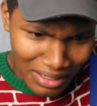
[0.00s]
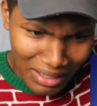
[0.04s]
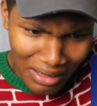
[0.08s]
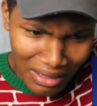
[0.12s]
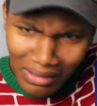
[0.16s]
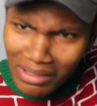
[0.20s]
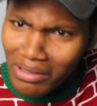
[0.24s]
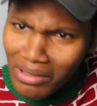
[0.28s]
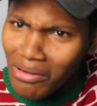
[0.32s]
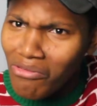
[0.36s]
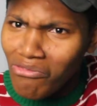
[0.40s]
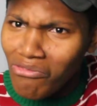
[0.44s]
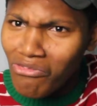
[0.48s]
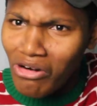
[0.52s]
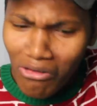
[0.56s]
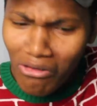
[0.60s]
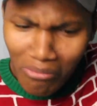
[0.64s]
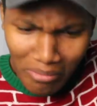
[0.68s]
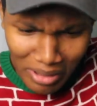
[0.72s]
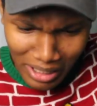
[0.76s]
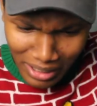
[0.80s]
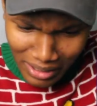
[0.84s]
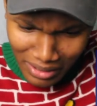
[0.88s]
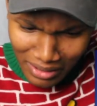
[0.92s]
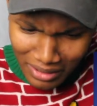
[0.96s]
Hold on,
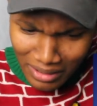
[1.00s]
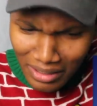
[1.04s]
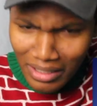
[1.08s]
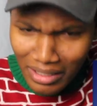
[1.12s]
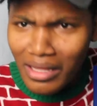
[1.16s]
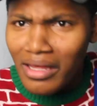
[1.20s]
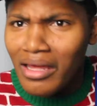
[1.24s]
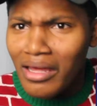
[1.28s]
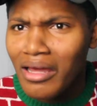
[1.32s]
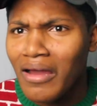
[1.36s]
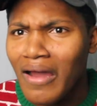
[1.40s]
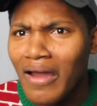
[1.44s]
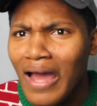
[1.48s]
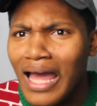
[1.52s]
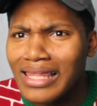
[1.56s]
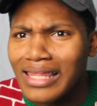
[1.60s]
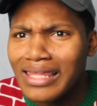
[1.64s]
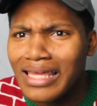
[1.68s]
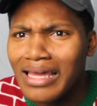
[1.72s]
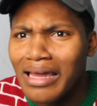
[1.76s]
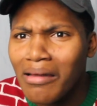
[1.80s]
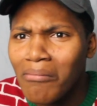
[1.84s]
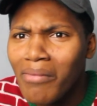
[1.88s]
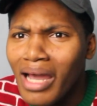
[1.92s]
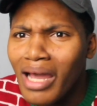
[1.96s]
Roman. I
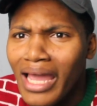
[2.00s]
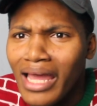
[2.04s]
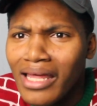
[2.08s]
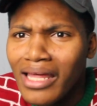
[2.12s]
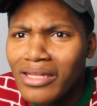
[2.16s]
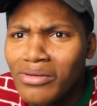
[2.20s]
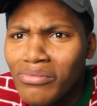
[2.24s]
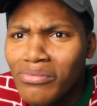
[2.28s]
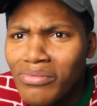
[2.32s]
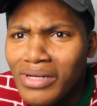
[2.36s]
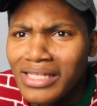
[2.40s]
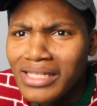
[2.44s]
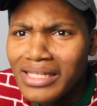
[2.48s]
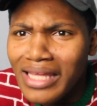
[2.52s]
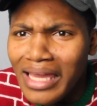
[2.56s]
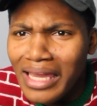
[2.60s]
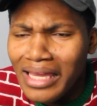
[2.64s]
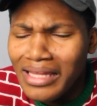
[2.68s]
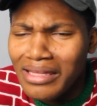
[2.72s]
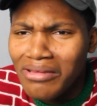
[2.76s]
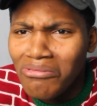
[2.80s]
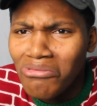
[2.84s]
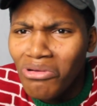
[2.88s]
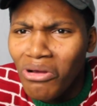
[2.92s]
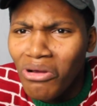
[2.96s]
think I might have to
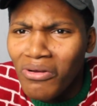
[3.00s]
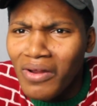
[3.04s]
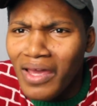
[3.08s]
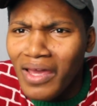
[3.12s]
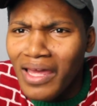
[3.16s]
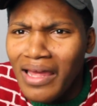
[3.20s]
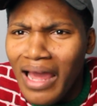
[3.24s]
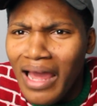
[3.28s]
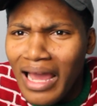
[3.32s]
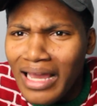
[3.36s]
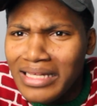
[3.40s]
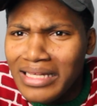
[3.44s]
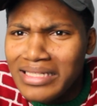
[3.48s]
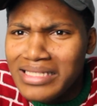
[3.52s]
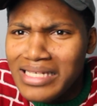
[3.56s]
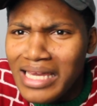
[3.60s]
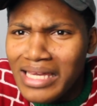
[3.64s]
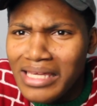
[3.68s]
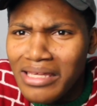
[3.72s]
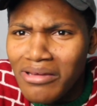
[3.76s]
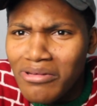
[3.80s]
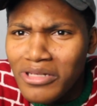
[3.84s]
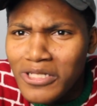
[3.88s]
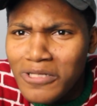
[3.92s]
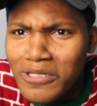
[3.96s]
rethink, you know, that I can
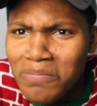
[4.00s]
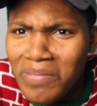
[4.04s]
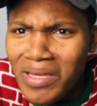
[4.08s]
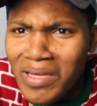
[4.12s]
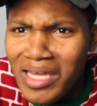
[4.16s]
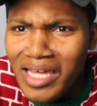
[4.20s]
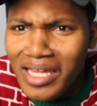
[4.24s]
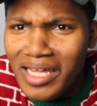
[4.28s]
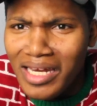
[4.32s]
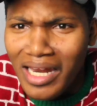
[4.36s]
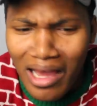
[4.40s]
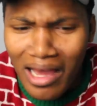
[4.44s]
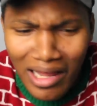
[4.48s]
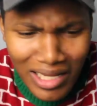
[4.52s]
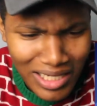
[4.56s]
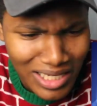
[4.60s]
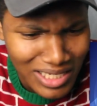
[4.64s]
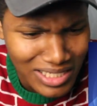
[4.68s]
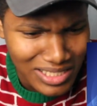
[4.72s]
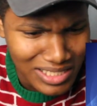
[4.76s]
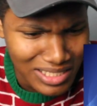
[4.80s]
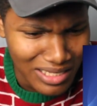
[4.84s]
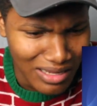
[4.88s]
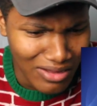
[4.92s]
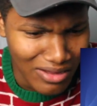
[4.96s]
take your spin and all
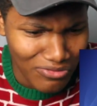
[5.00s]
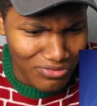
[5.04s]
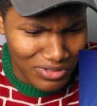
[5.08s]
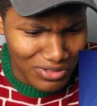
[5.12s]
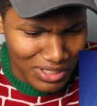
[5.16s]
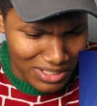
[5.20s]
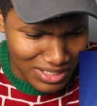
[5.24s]
that stuff.